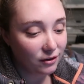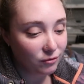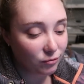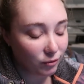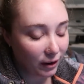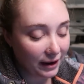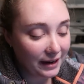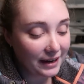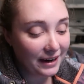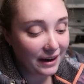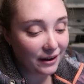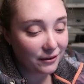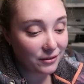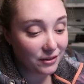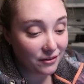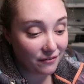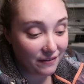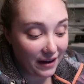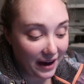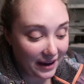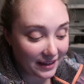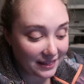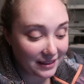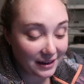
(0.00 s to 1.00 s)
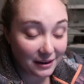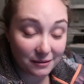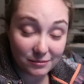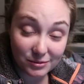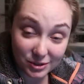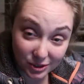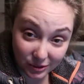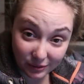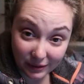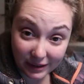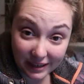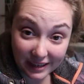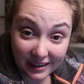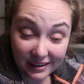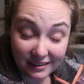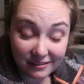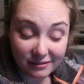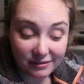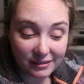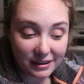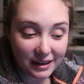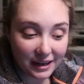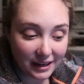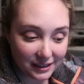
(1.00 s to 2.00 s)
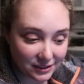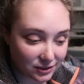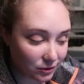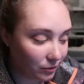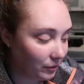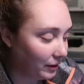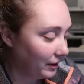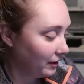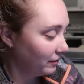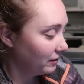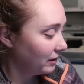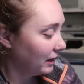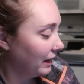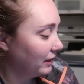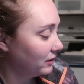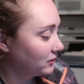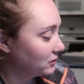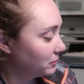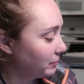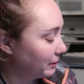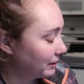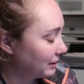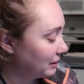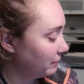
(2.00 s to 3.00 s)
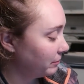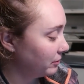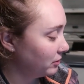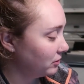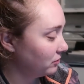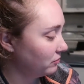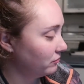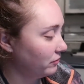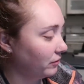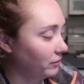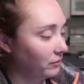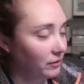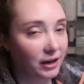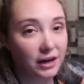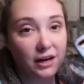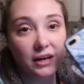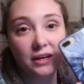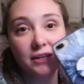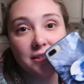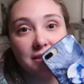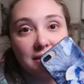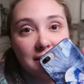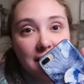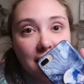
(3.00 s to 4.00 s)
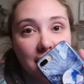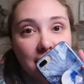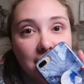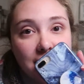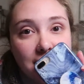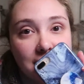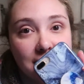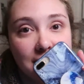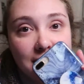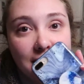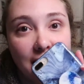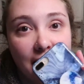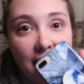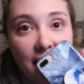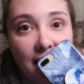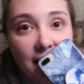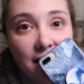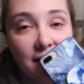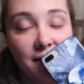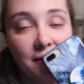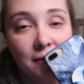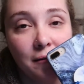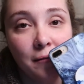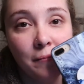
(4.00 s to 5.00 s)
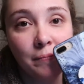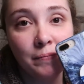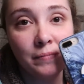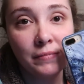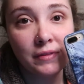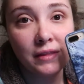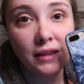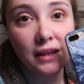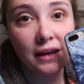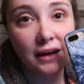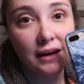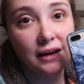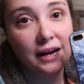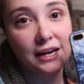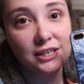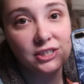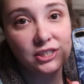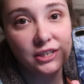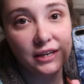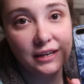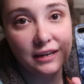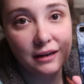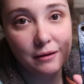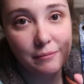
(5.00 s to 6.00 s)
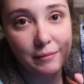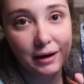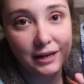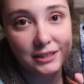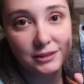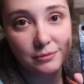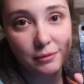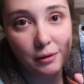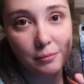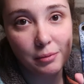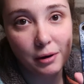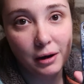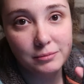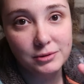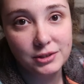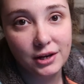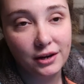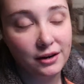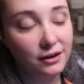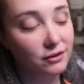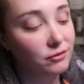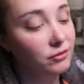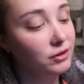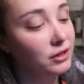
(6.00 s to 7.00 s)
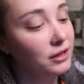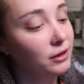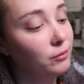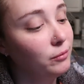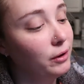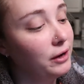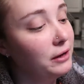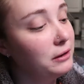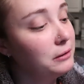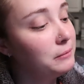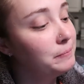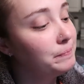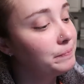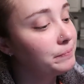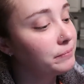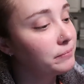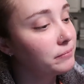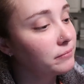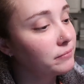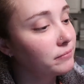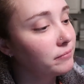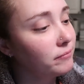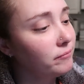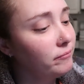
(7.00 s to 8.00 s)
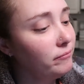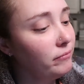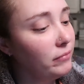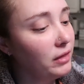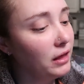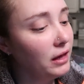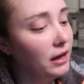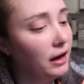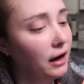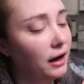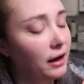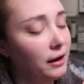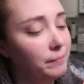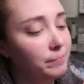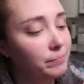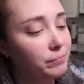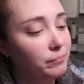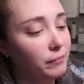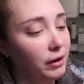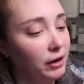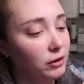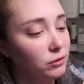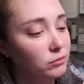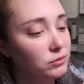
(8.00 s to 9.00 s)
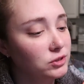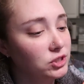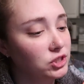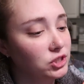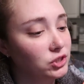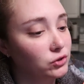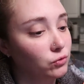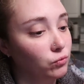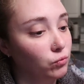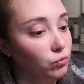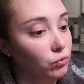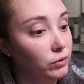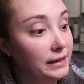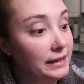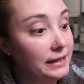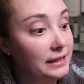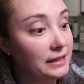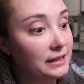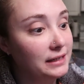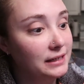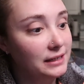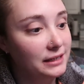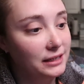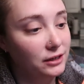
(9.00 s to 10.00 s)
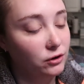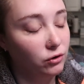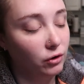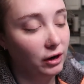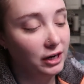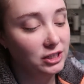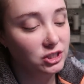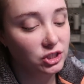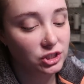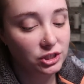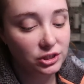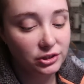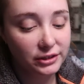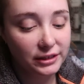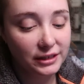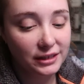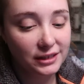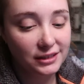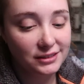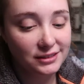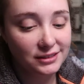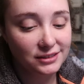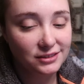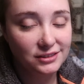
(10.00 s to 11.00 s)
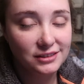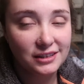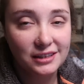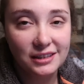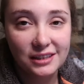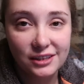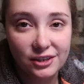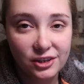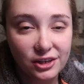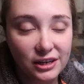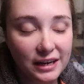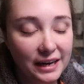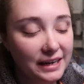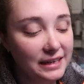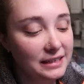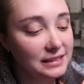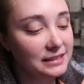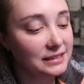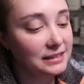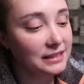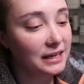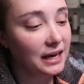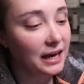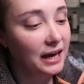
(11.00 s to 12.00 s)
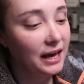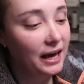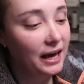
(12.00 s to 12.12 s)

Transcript: right now the fact that I'm doing it is a win. I also picked up a new phone case today. It actually ended up matching my pop socket really well. My other one's just really grungy looking because it was a clear case,